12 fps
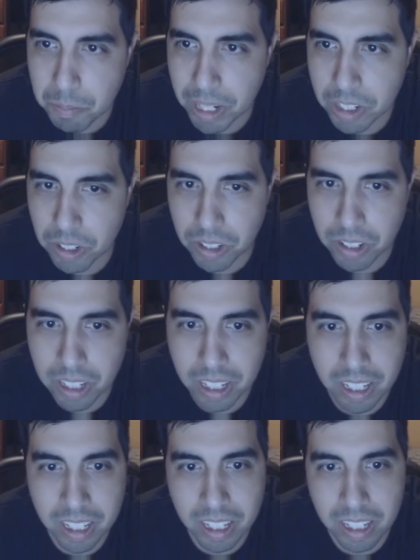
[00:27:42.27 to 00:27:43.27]
My turn.
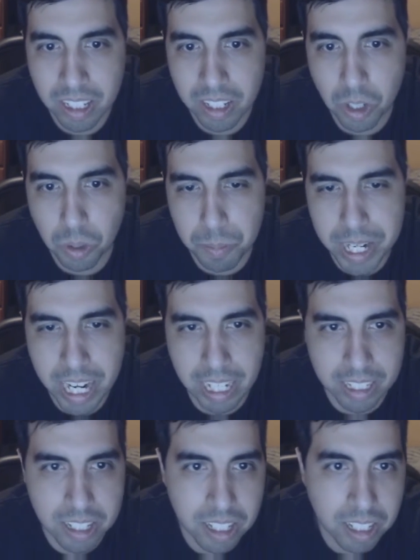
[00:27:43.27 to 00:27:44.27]
No, me
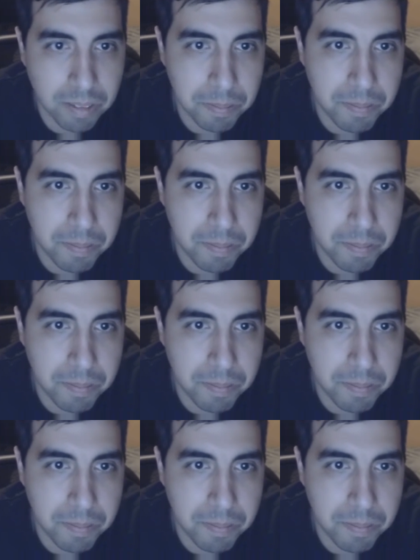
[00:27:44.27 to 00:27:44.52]
next.